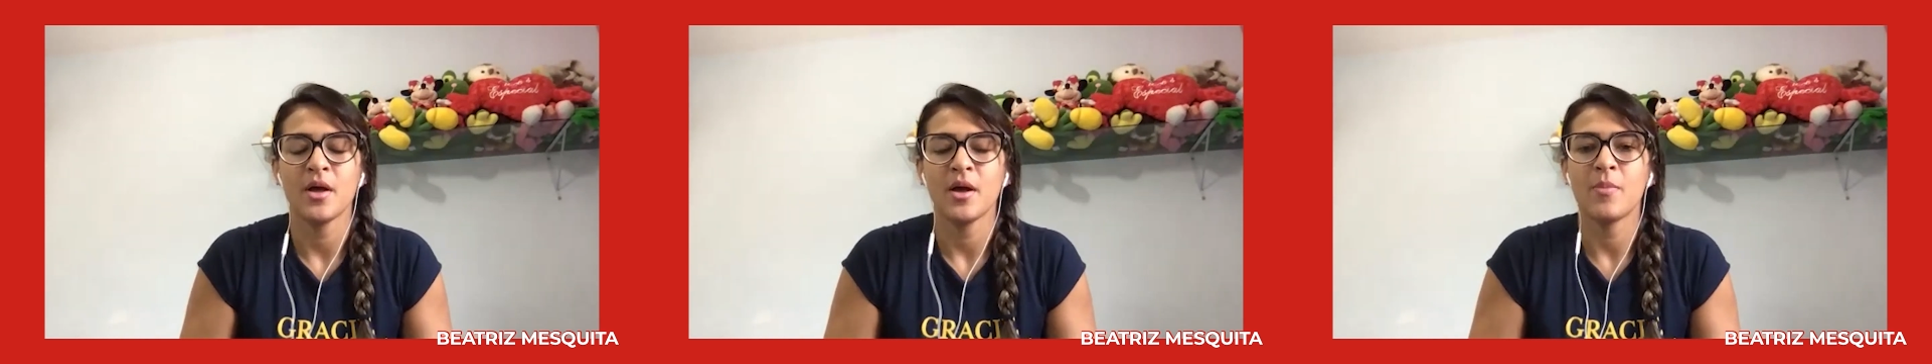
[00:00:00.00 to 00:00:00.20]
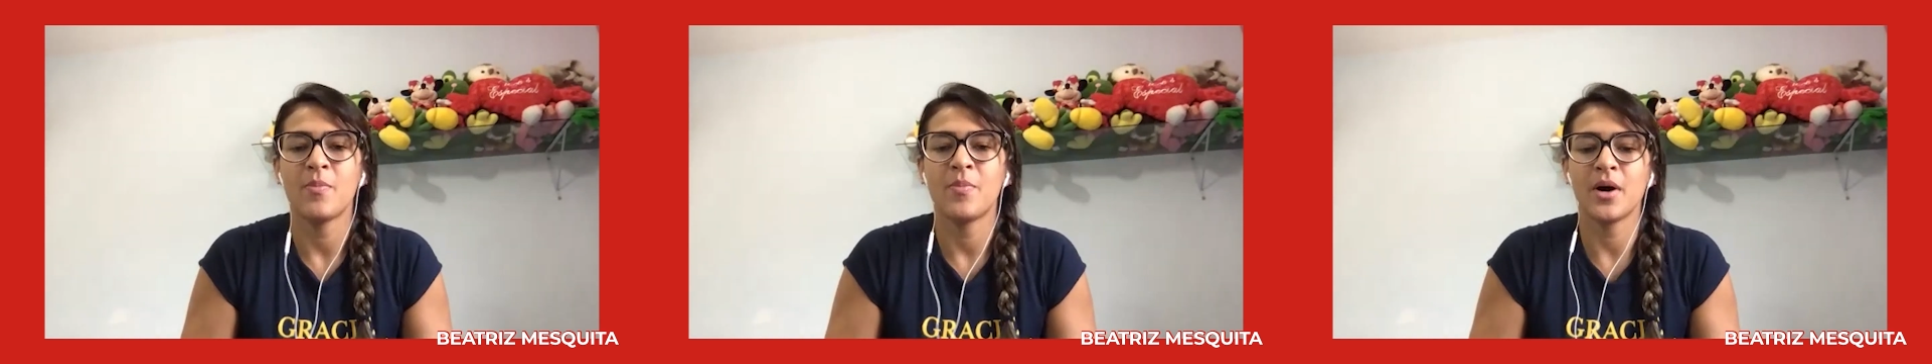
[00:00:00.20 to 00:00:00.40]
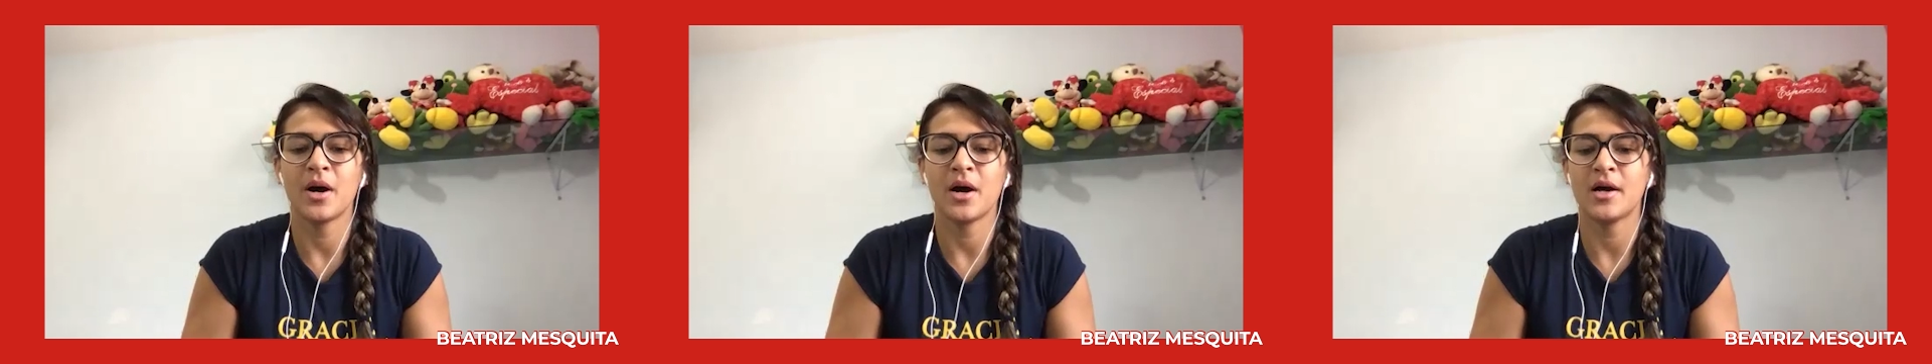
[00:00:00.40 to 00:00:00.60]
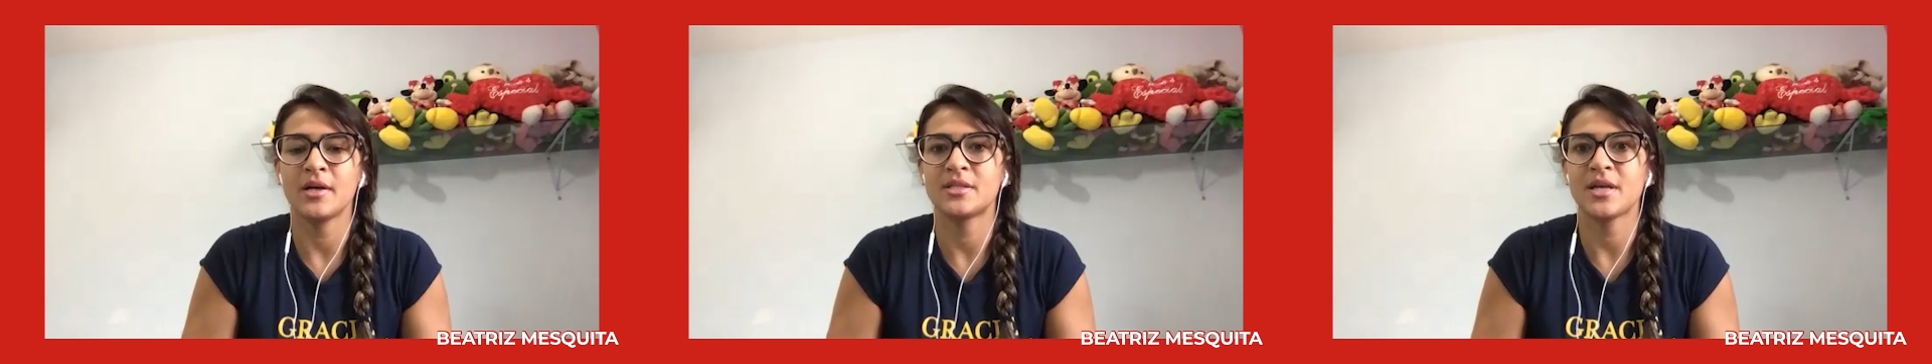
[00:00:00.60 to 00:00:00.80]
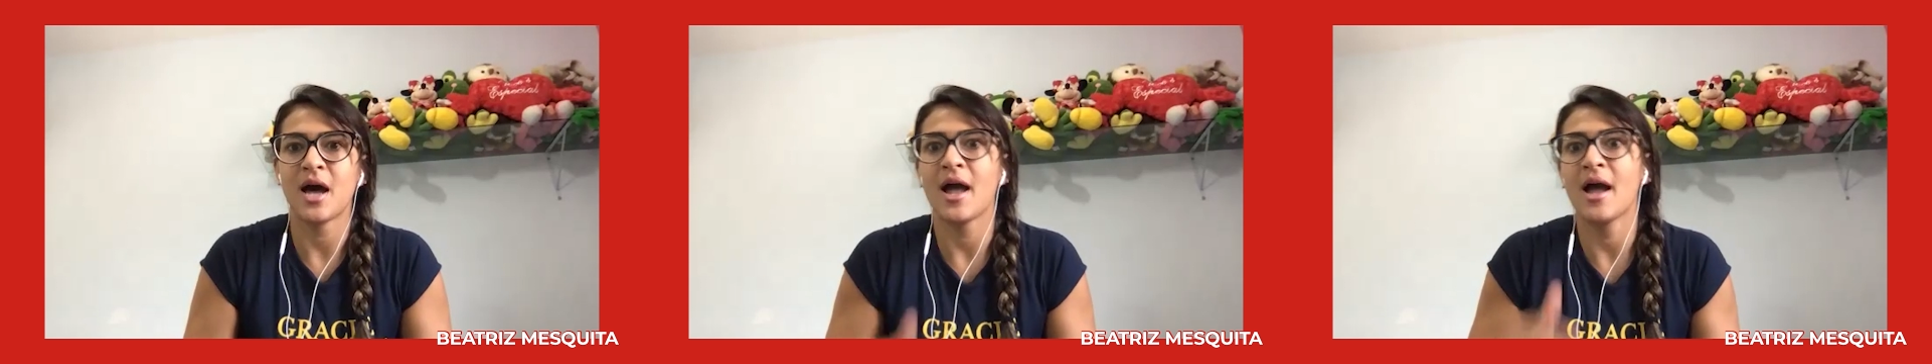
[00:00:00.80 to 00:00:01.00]
but
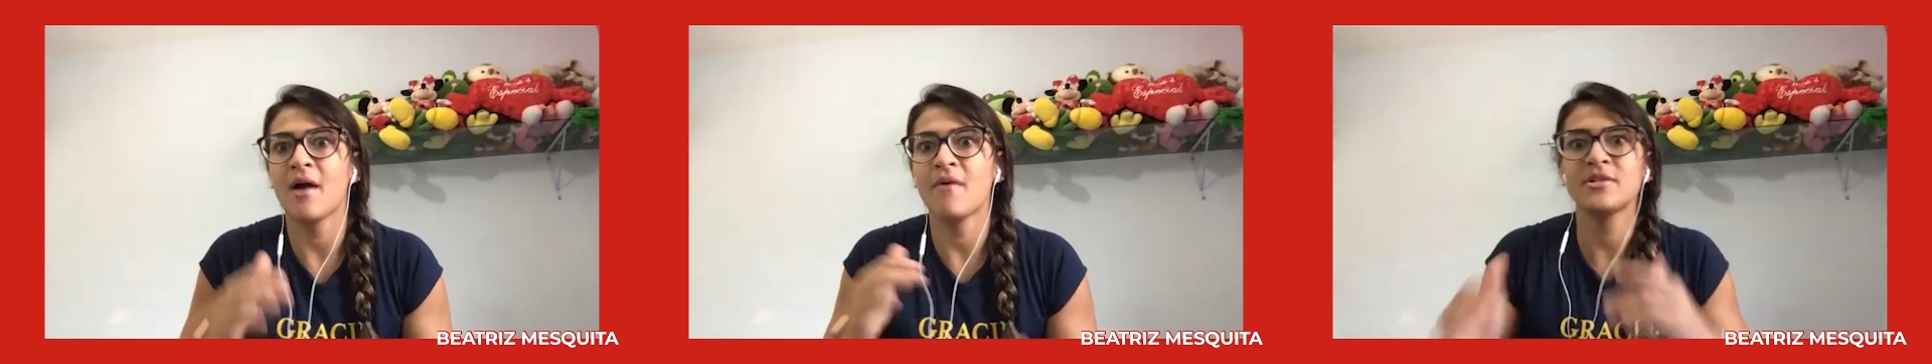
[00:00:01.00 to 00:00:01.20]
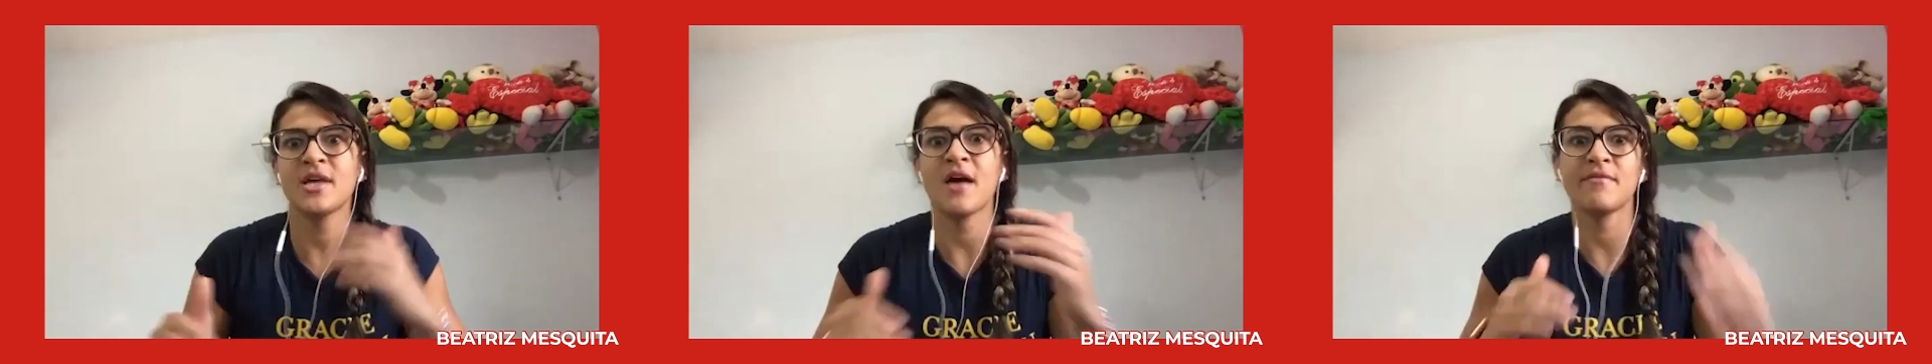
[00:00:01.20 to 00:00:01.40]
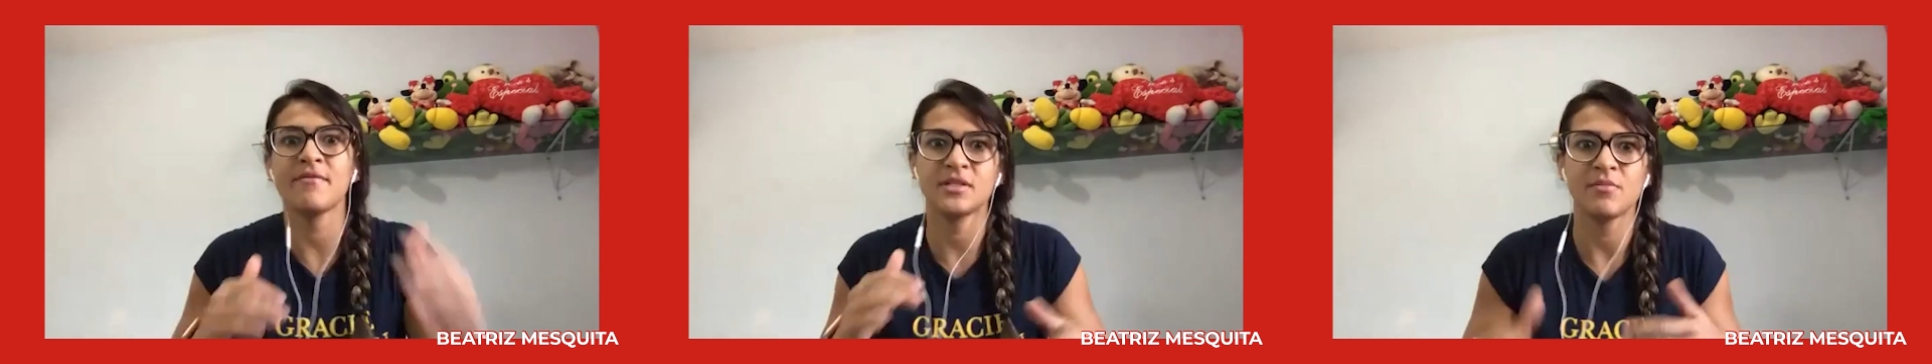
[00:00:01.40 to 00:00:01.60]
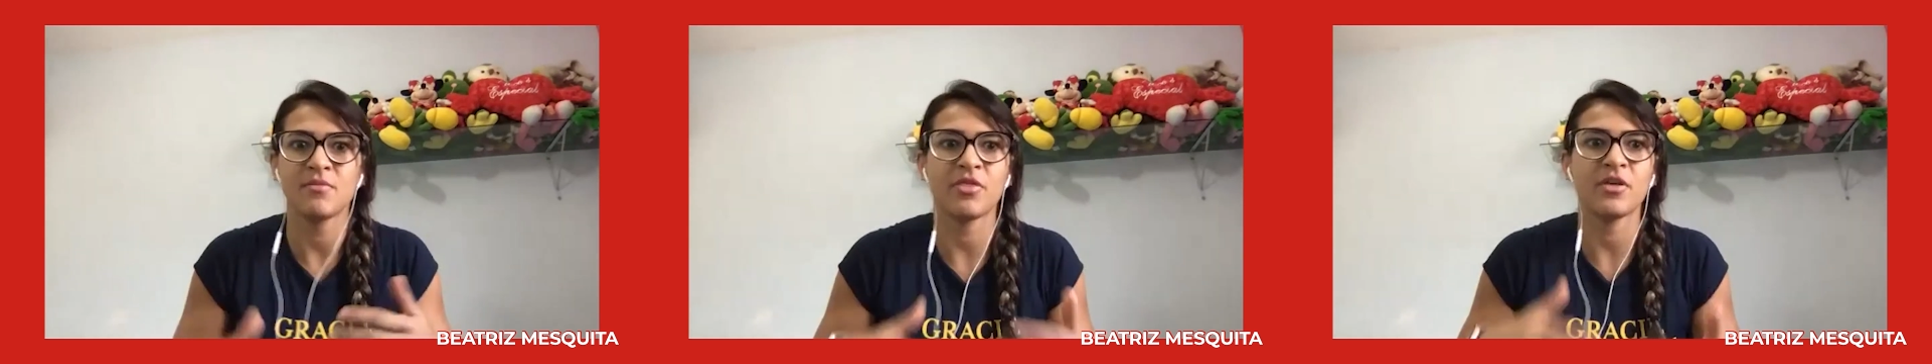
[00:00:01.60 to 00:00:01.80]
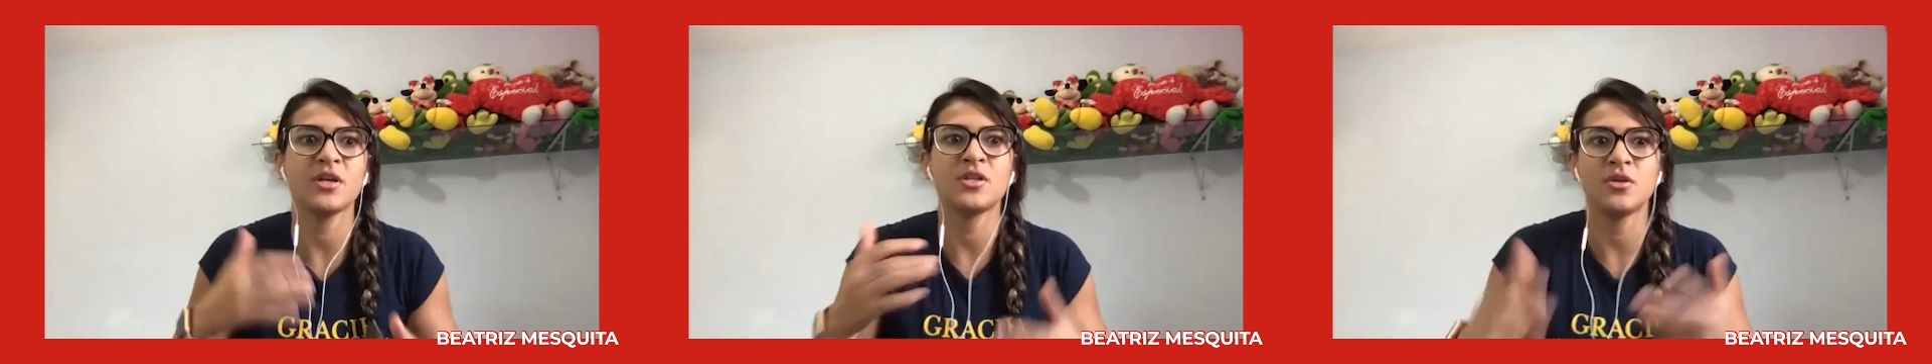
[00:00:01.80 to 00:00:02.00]
I always have something